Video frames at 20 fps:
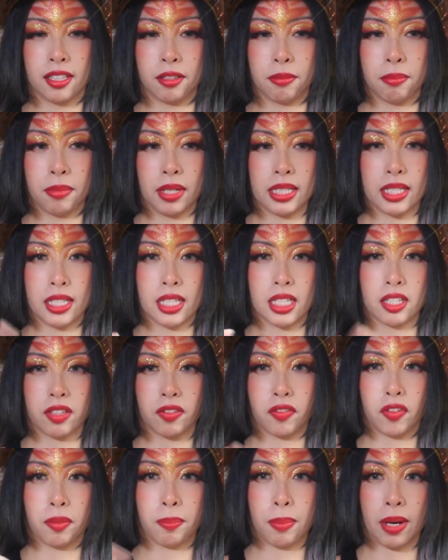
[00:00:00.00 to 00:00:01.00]
Messages
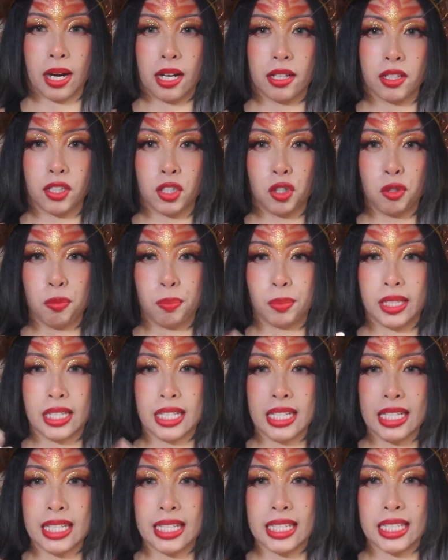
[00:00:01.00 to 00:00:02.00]
for pile 2,
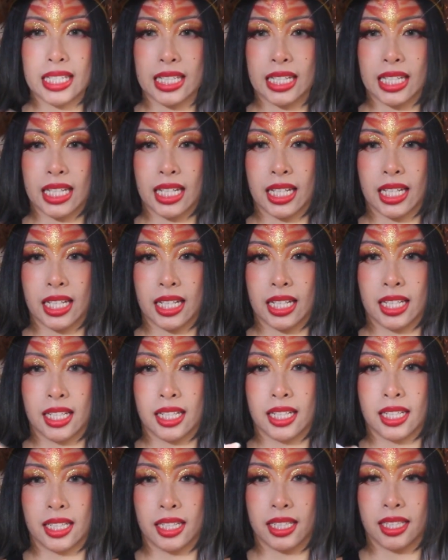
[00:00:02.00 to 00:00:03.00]
please.
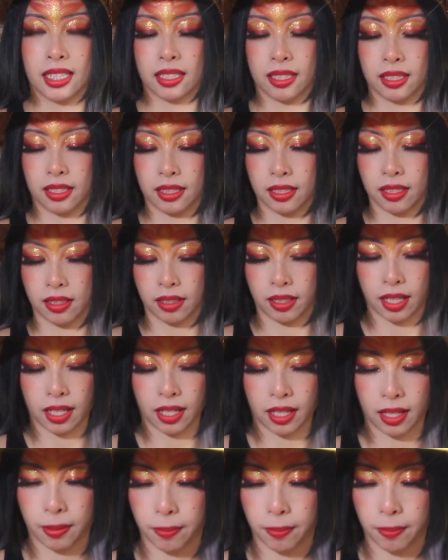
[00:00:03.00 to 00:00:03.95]
Okay.